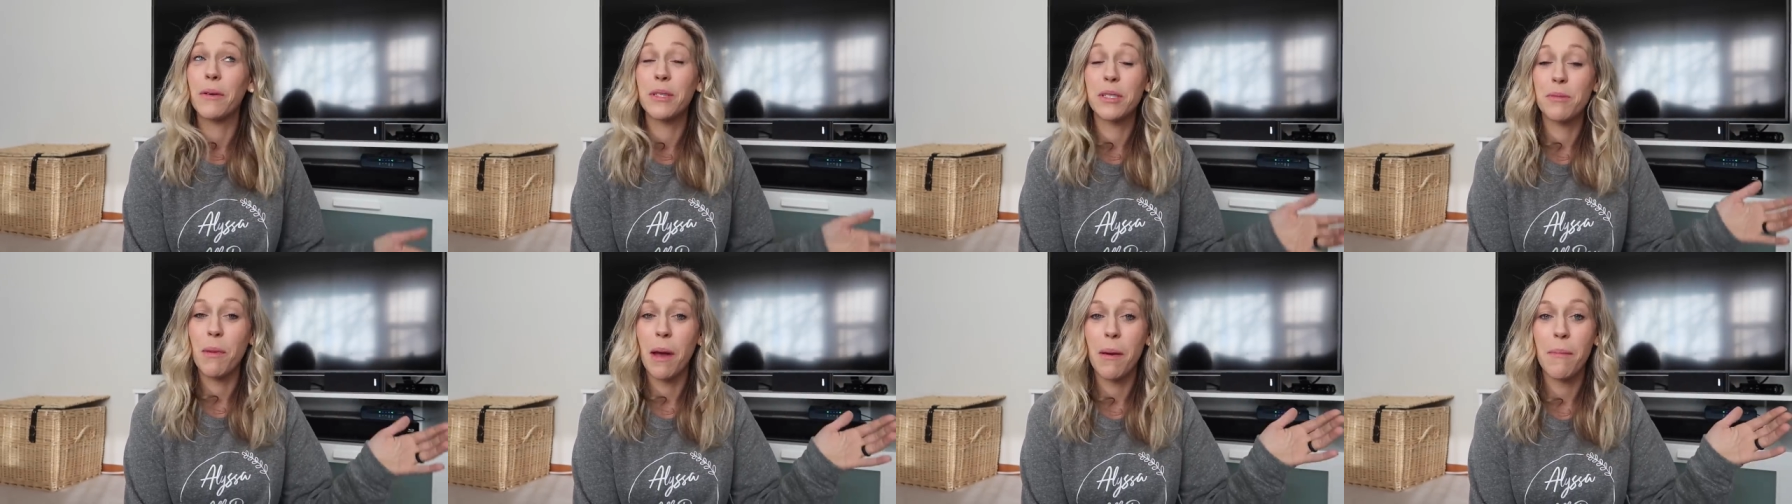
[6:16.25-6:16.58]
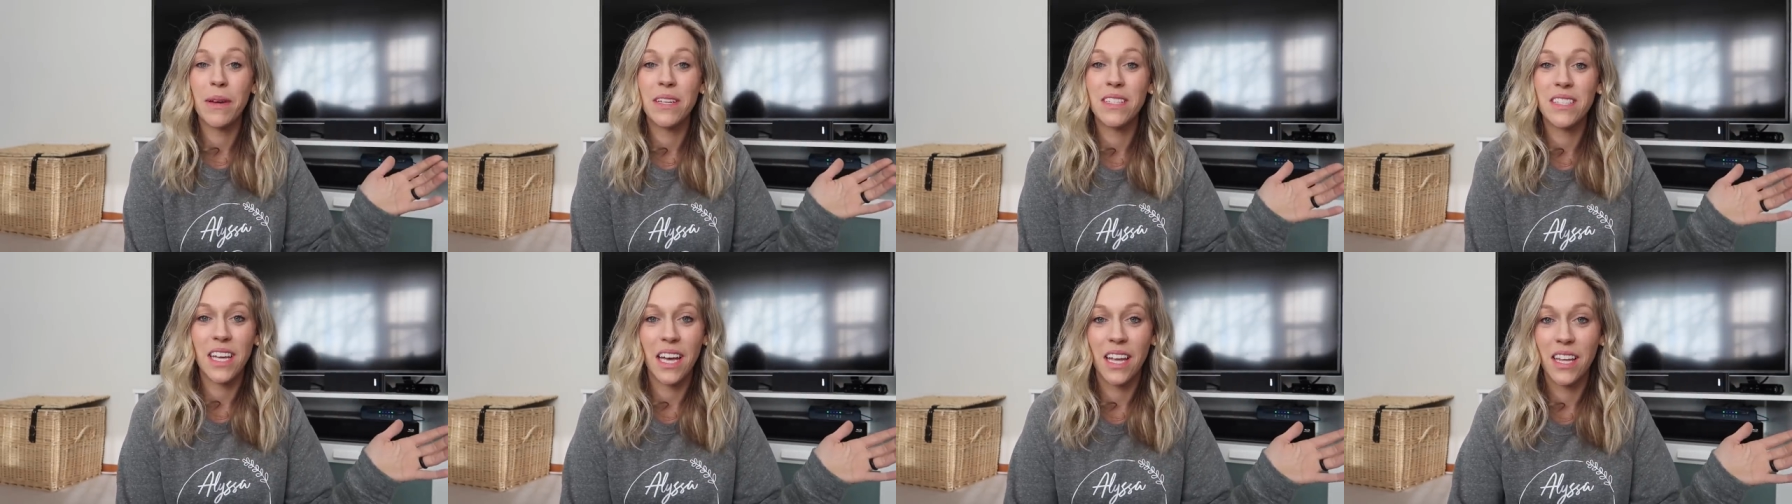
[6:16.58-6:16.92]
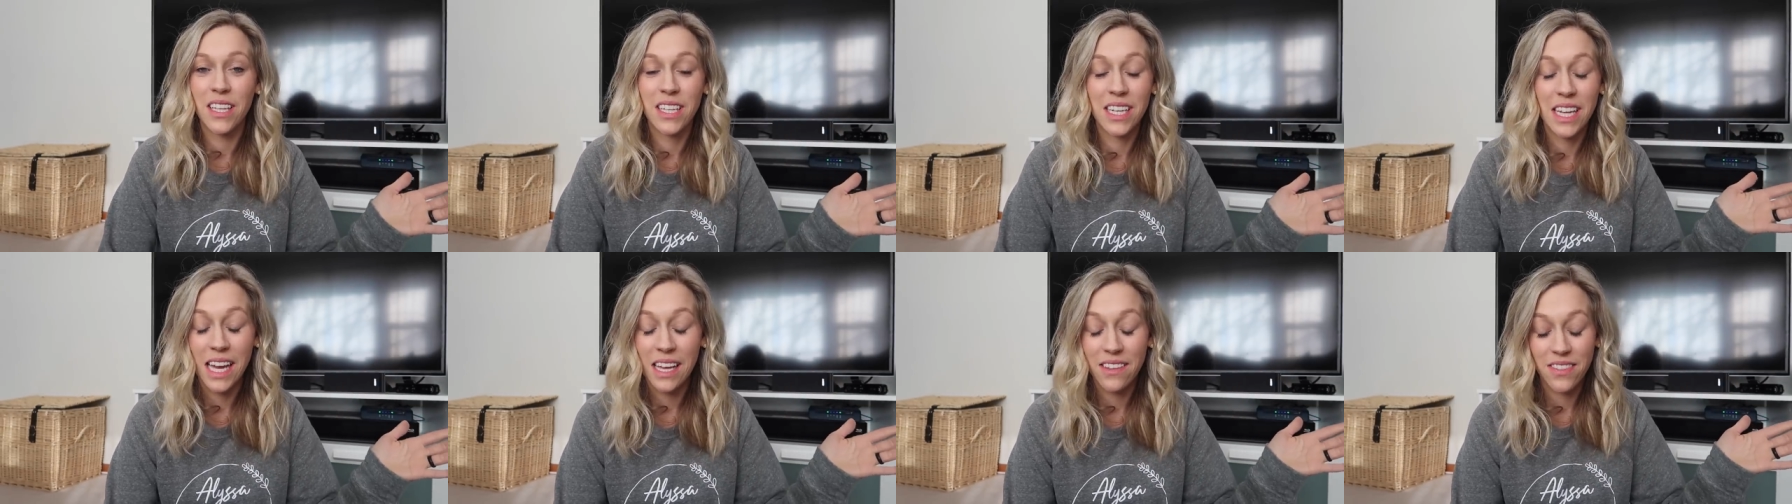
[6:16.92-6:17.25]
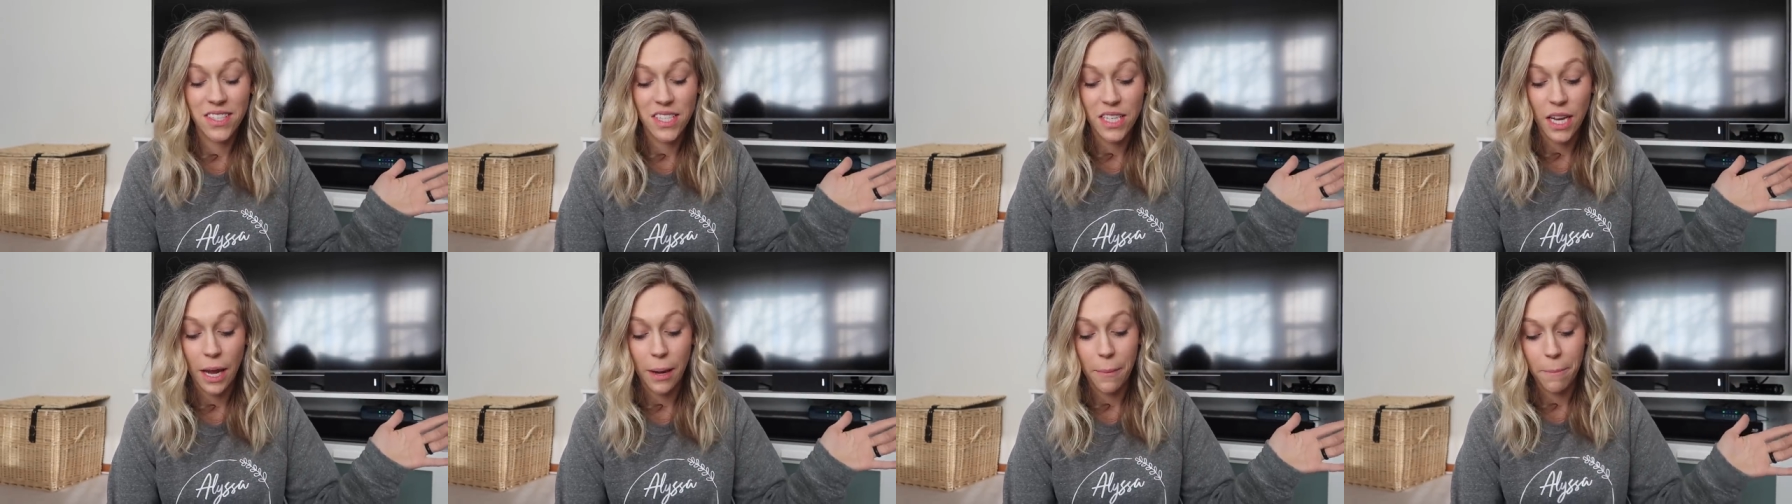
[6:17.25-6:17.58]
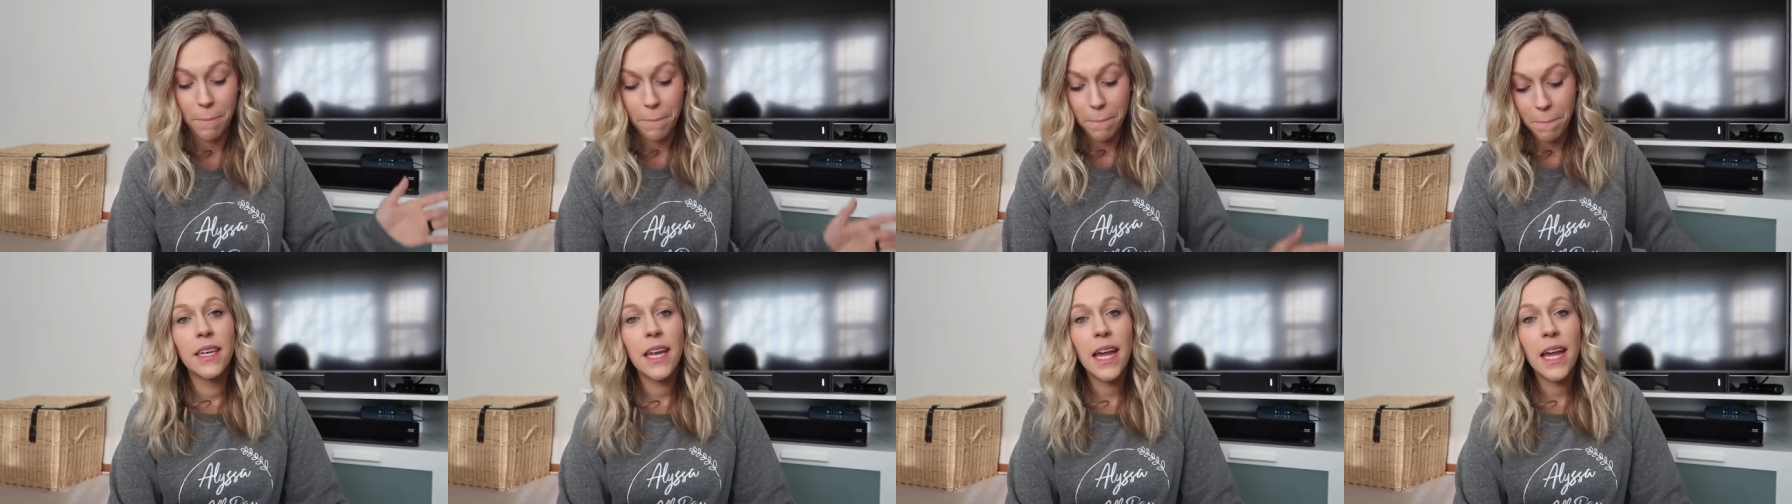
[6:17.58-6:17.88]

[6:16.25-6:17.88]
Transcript: was my mentality at the time.